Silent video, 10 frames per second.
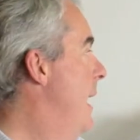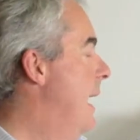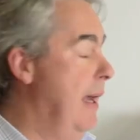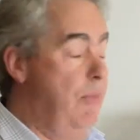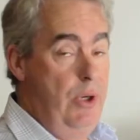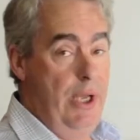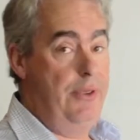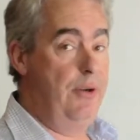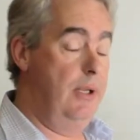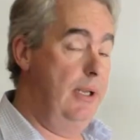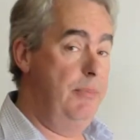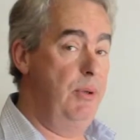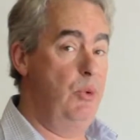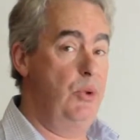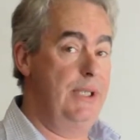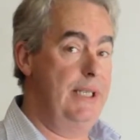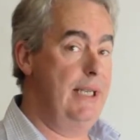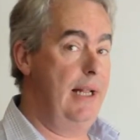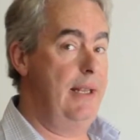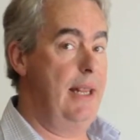We'll go through a little bit more
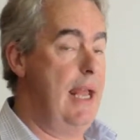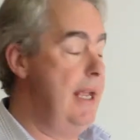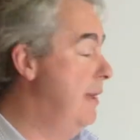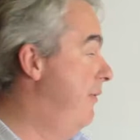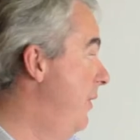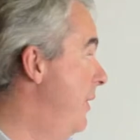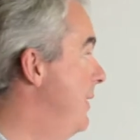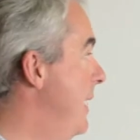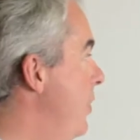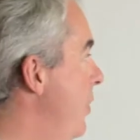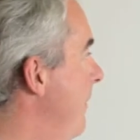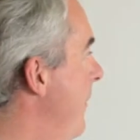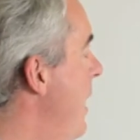detail in that in a further session.